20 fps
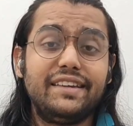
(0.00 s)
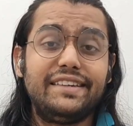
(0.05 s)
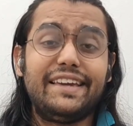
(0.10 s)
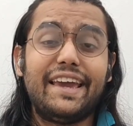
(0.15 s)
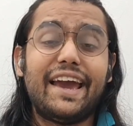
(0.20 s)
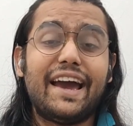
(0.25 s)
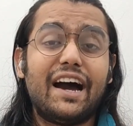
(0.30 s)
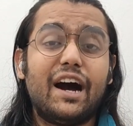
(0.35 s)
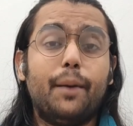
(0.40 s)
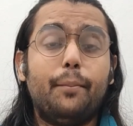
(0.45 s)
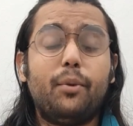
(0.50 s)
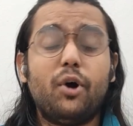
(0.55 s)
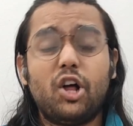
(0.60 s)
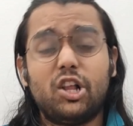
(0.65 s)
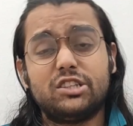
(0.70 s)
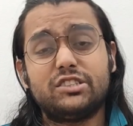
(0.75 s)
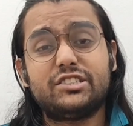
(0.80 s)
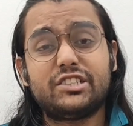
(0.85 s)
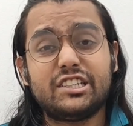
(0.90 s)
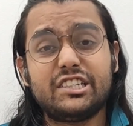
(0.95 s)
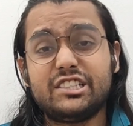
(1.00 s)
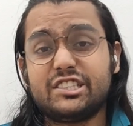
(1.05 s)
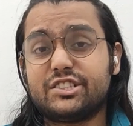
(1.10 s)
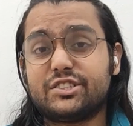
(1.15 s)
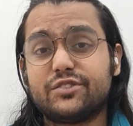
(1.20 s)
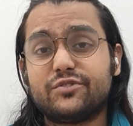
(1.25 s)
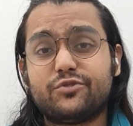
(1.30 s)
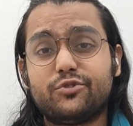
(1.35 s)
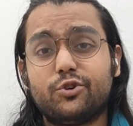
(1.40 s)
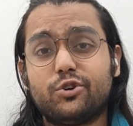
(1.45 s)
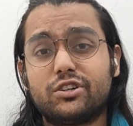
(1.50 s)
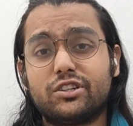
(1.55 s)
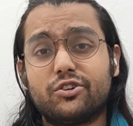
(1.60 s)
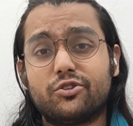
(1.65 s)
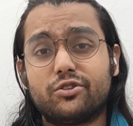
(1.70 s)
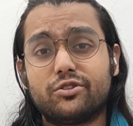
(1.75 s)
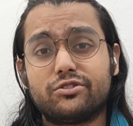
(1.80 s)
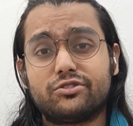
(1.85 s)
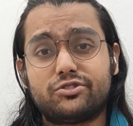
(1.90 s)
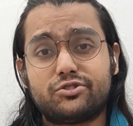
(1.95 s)
Yeah, apologies for
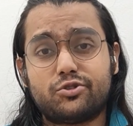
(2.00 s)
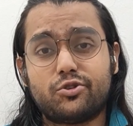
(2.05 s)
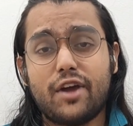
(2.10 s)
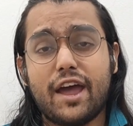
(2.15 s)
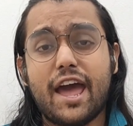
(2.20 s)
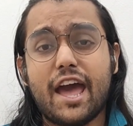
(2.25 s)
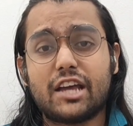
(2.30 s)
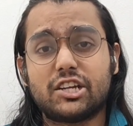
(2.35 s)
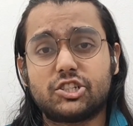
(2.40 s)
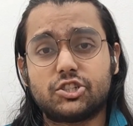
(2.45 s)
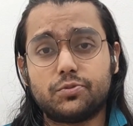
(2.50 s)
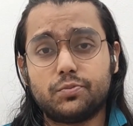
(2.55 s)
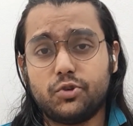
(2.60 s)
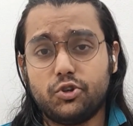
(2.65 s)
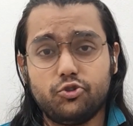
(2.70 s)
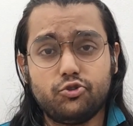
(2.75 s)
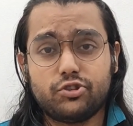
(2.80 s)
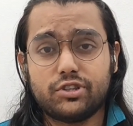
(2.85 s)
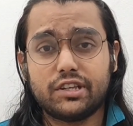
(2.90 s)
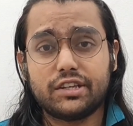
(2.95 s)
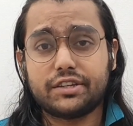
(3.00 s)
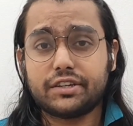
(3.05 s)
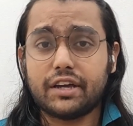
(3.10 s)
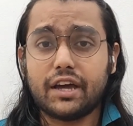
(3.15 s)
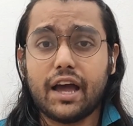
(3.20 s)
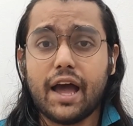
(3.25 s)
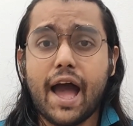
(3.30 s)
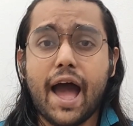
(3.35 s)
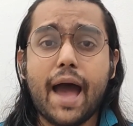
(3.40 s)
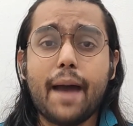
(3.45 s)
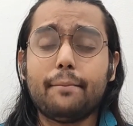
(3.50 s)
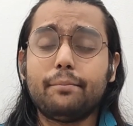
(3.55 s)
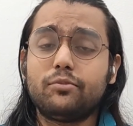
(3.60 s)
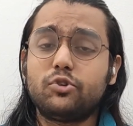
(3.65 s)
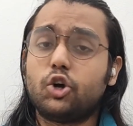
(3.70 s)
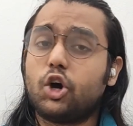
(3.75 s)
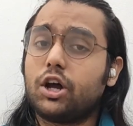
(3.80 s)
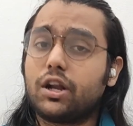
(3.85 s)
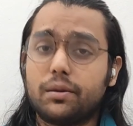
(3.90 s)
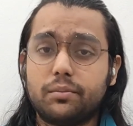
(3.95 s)
the trash music. I'm
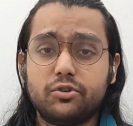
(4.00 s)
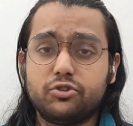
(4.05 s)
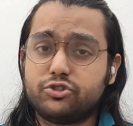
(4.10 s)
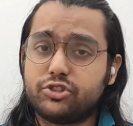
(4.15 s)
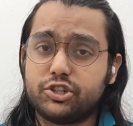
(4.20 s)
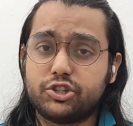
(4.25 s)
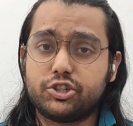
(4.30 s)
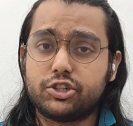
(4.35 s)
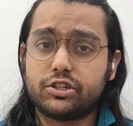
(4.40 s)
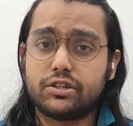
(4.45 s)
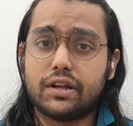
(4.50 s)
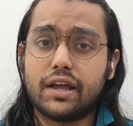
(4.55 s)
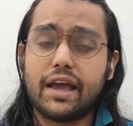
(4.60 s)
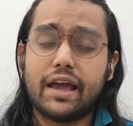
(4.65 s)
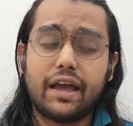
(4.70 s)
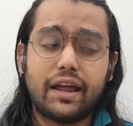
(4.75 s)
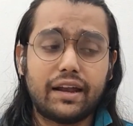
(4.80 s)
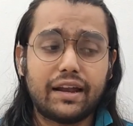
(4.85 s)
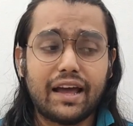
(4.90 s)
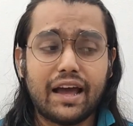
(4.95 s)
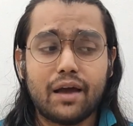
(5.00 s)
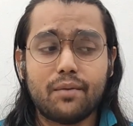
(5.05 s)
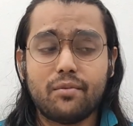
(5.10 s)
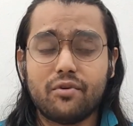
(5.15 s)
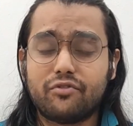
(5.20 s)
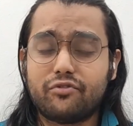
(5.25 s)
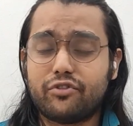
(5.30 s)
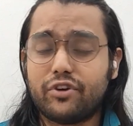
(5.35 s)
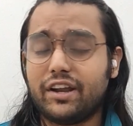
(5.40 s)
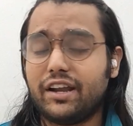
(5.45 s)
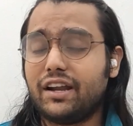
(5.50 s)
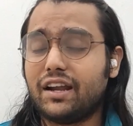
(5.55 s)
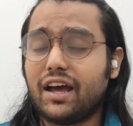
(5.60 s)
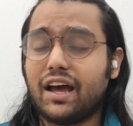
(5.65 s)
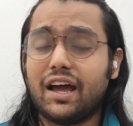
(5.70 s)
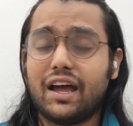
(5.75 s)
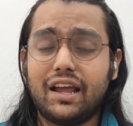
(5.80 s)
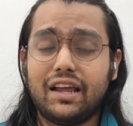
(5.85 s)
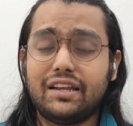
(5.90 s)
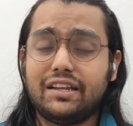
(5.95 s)
not a musician and I'm afraid
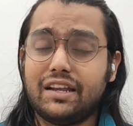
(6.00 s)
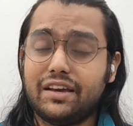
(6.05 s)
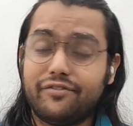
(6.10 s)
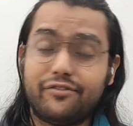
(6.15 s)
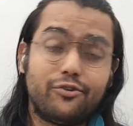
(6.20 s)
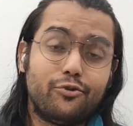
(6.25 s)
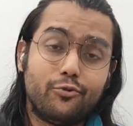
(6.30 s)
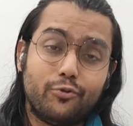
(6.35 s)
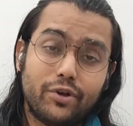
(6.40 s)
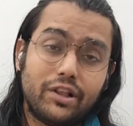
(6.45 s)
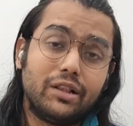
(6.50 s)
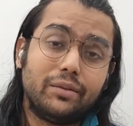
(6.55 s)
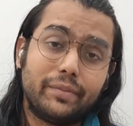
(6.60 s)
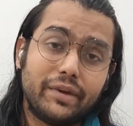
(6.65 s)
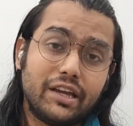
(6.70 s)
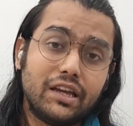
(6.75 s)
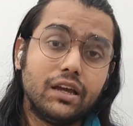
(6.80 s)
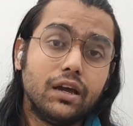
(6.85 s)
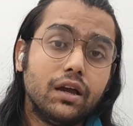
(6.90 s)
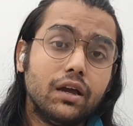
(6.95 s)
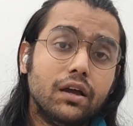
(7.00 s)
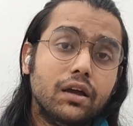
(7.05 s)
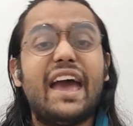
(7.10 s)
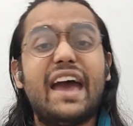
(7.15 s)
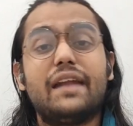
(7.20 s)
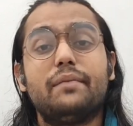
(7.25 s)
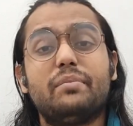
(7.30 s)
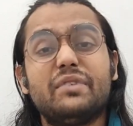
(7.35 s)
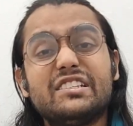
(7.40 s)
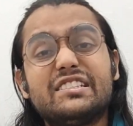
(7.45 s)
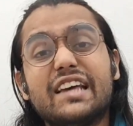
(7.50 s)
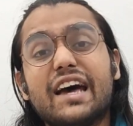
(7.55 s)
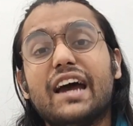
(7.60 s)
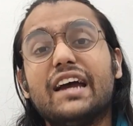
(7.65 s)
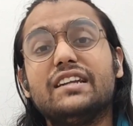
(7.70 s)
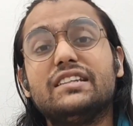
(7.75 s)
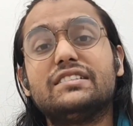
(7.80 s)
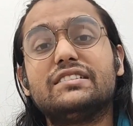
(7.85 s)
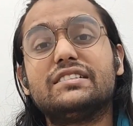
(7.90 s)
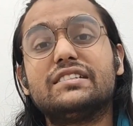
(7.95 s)
I never will be. And
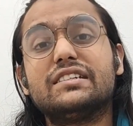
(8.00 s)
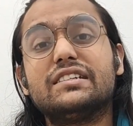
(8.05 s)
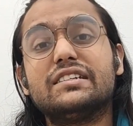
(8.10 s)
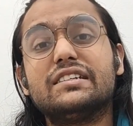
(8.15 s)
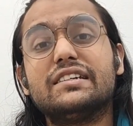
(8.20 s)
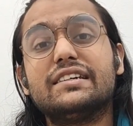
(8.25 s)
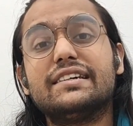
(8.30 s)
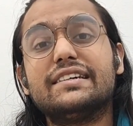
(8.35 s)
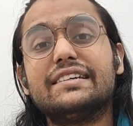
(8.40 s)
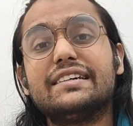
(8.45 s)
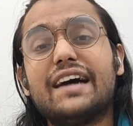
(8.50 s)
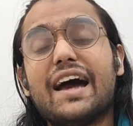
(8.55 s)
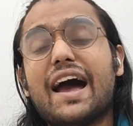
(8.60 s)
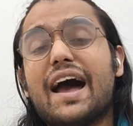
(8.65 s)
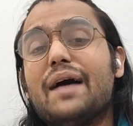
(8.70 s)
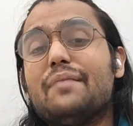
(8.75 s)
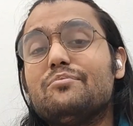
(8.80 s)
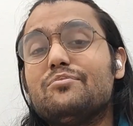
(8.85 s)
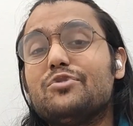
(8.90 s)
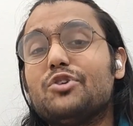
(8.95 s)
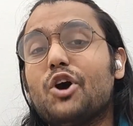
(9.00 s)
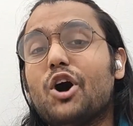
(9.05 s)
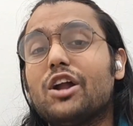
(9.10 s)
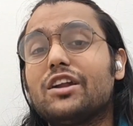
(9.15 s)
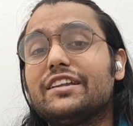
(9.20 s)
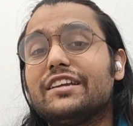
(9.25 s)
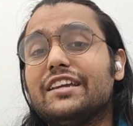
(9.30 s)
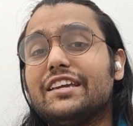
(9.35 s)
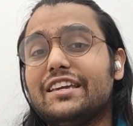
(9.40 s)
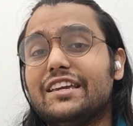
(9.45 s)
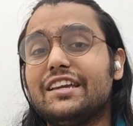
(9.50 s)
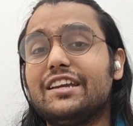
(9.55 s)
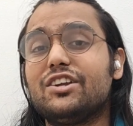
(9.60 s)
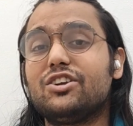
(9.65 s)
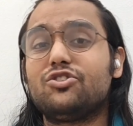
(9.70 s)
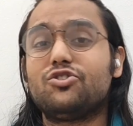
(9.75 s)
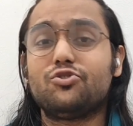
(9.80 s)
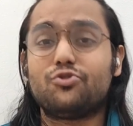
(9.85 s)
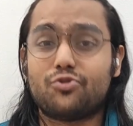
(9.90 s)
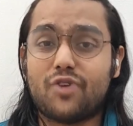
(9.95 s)
besides, I'm not
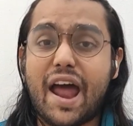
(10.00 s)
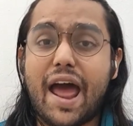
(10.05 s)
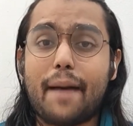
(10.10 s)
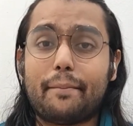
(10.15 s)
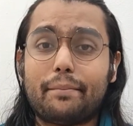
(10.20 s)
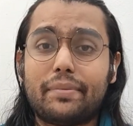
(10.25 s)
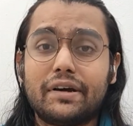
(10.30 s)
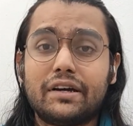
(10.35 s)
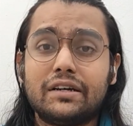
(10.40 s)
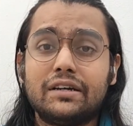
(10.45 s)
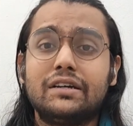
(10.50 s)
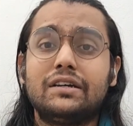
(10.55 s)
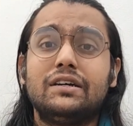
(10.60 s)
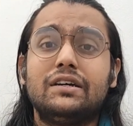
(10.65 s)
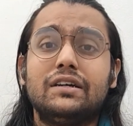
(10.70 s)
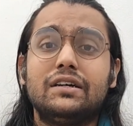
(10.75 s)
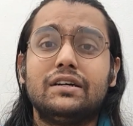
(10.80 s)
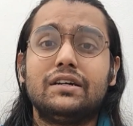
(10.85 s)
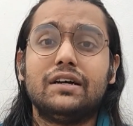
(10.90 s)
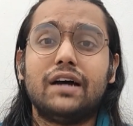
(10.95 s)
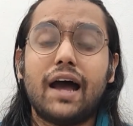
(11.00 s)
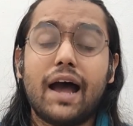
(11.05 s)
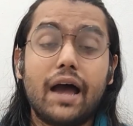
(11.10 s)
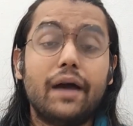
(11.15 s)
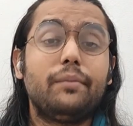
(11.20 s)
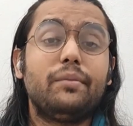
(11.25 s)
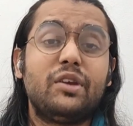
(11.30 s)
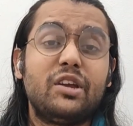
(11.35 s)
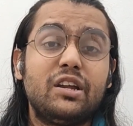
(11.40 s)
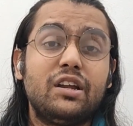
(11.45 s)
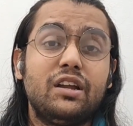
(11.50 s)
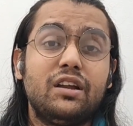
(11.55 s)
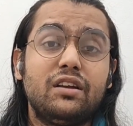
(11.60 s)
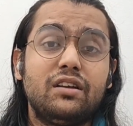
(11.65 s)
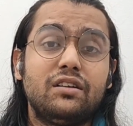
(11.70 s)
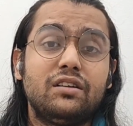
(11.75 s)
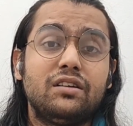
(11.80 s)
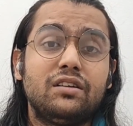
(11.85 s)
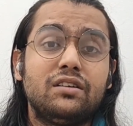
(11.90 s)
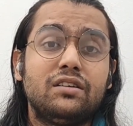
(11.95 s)
here to rap. I'm
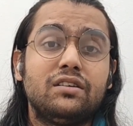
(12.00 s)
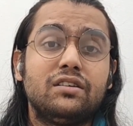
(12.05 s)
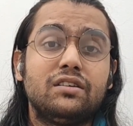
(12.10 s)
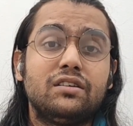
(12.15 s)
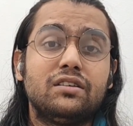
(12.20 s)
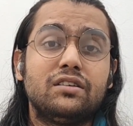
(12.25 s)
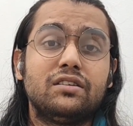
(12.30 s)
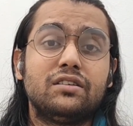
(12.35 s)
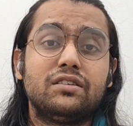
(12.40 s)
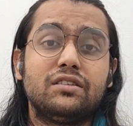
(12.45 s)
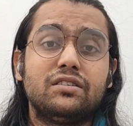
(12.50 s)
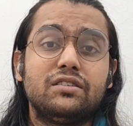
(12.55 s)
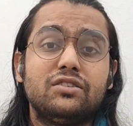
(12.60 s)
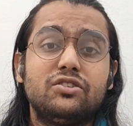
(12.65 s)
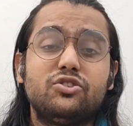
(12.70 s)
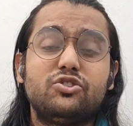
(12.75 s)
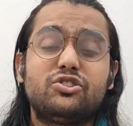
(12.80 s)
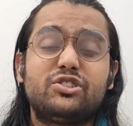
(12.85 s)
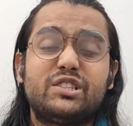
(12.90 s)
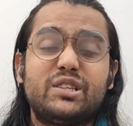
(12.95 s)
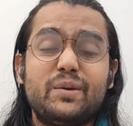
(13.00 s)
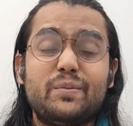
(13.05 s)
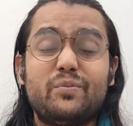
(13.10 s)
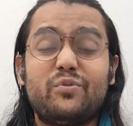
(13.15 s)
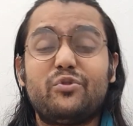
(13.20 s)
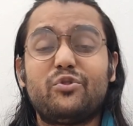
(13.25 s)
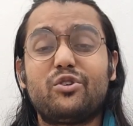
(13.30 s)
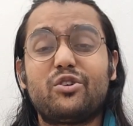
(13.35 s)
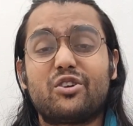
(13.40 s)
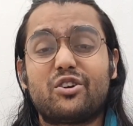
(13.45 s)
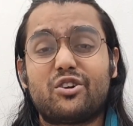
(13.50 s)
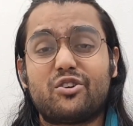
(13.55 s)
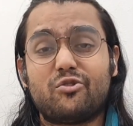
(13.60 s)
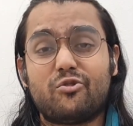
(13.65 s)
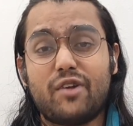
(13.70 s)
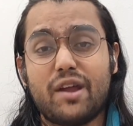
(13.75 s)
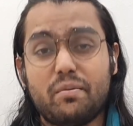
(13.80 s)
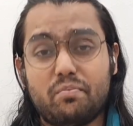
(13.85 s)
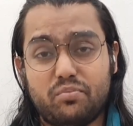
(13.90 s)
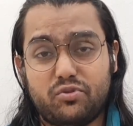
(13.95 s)
here to simp for
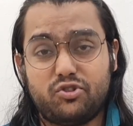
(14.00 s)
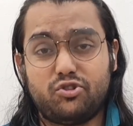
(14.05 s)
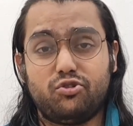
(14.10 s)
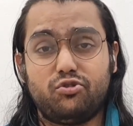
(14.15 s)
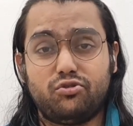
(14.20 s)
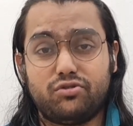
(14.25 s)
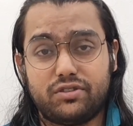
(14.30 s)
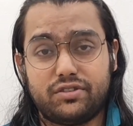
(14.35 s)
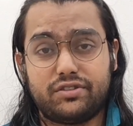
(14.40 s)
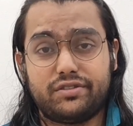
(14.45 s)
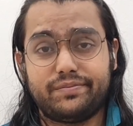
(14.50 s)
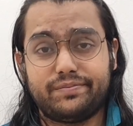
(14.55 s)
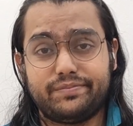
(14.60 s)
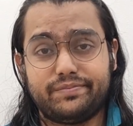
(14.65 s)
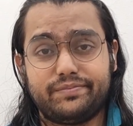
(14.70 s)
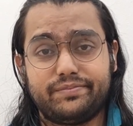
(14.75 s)
grape jokes.